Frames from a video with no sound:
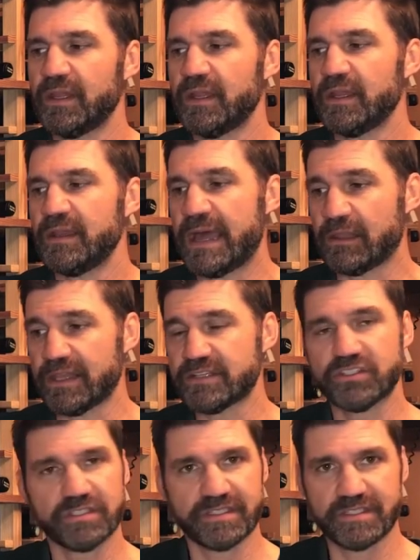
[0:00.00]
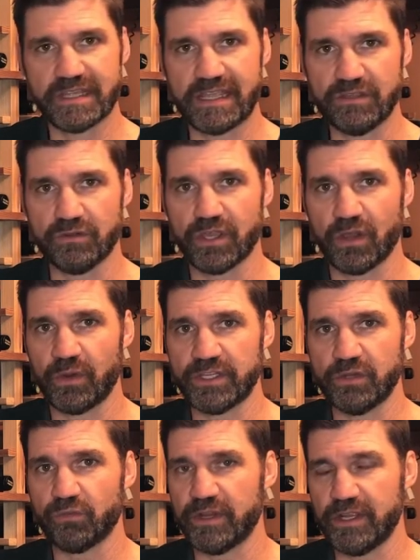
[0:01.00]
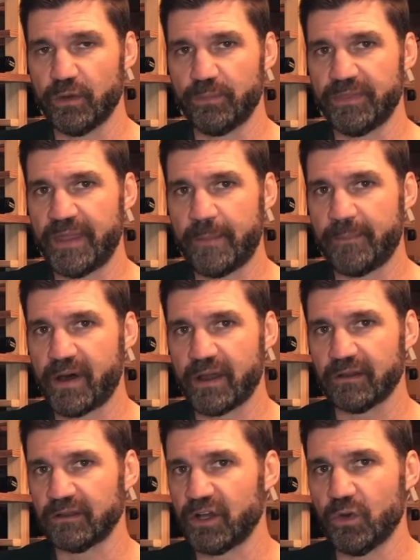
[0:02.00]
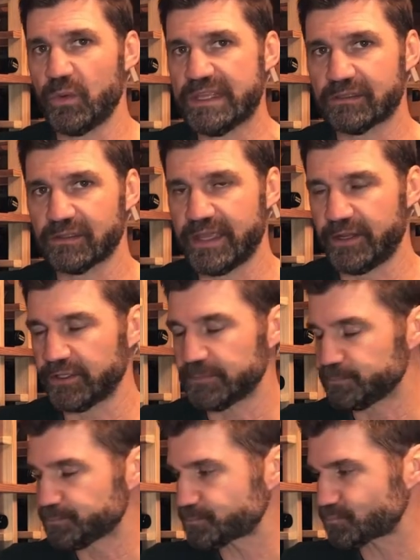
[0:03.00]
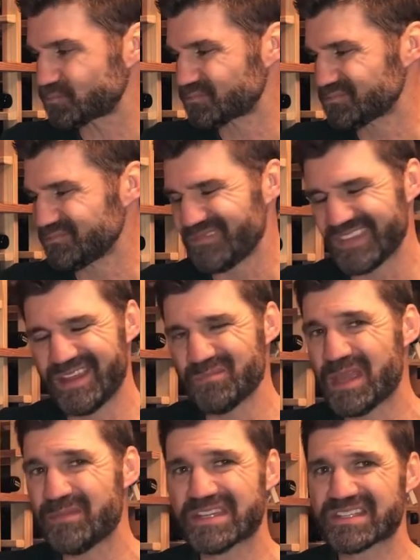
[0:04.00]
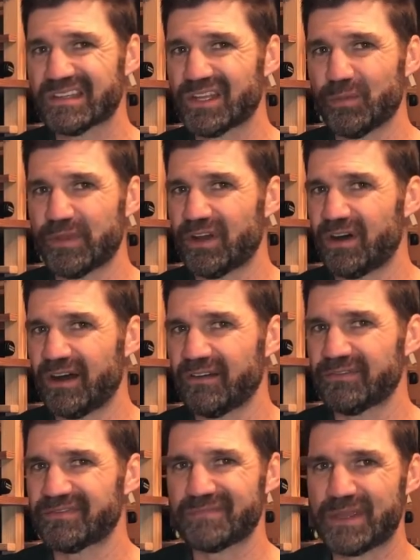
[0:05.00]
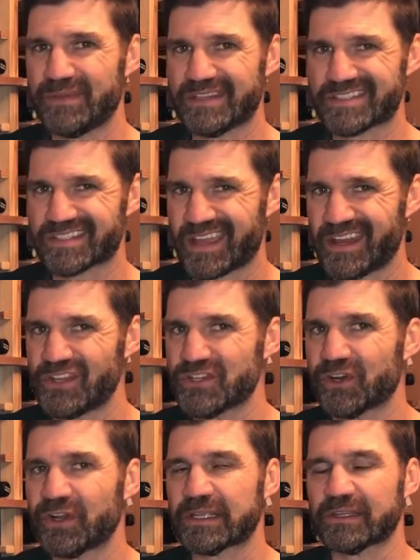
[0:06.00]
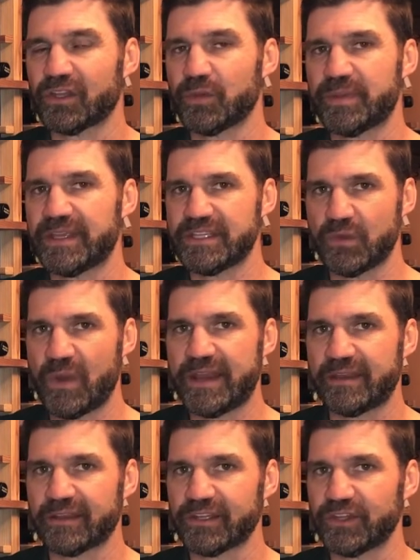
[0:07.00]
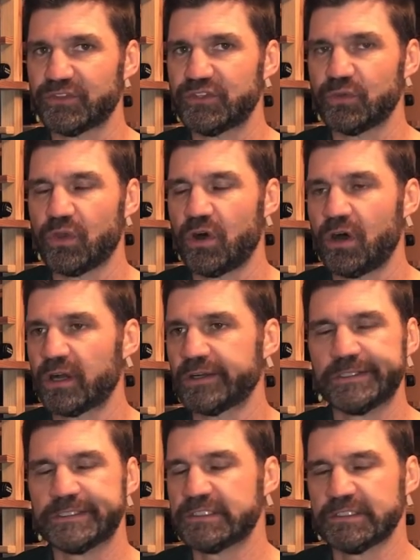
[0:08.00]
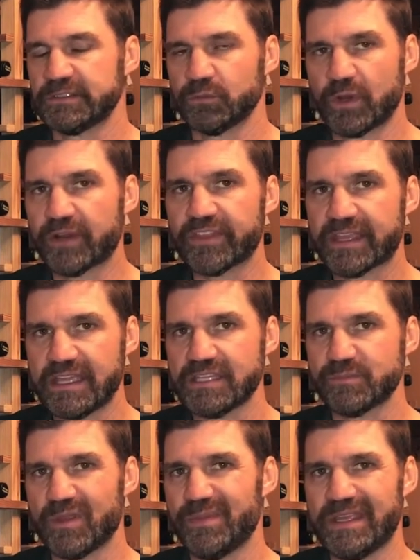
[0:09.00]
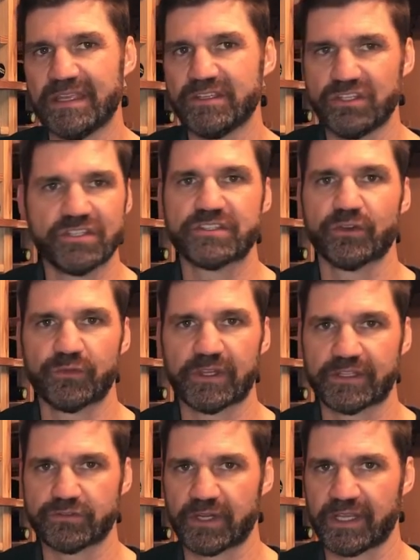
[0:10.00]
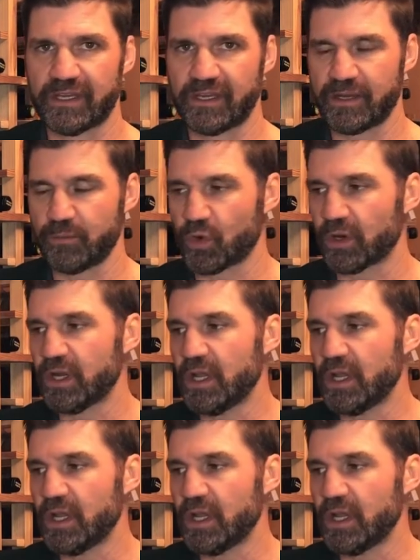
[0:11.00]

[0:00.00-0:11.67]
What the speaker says: Now let's just say you go and you reopen that bottle a week later, and maybe it's a little bit off, maybe it's kind of turning a little bit, you waited a little too long, whatever the case may be, you just don't feel like drinking it anymore.